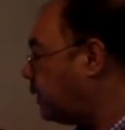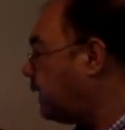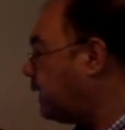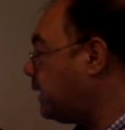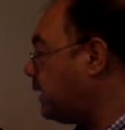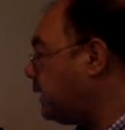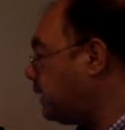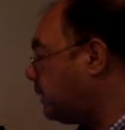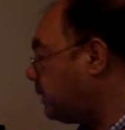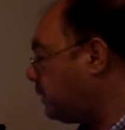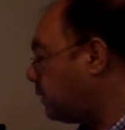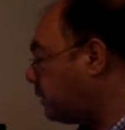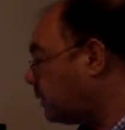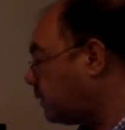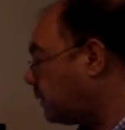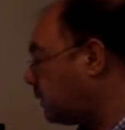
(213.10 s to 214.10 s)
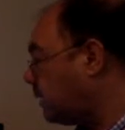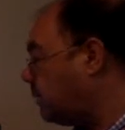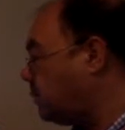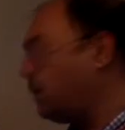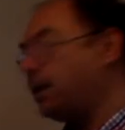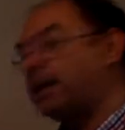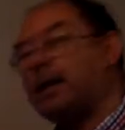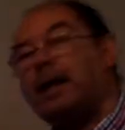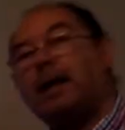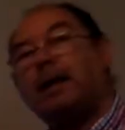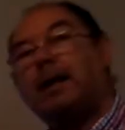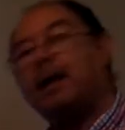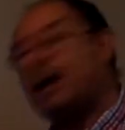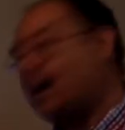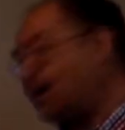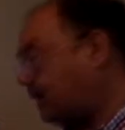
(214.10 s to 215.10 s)
The
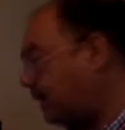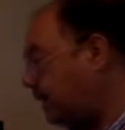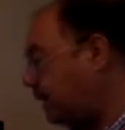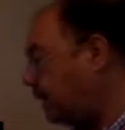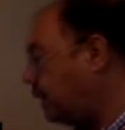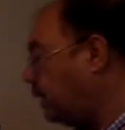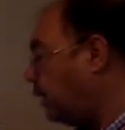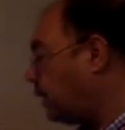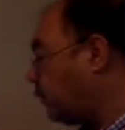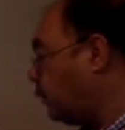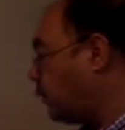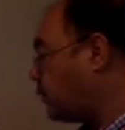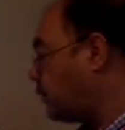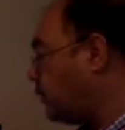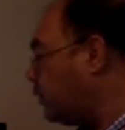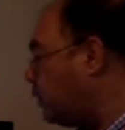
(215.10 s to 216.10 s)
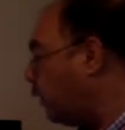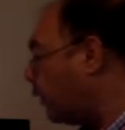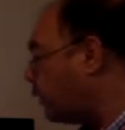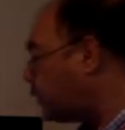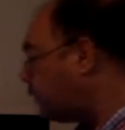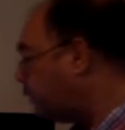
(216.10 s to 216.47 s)
Kimberly-Clark idea was not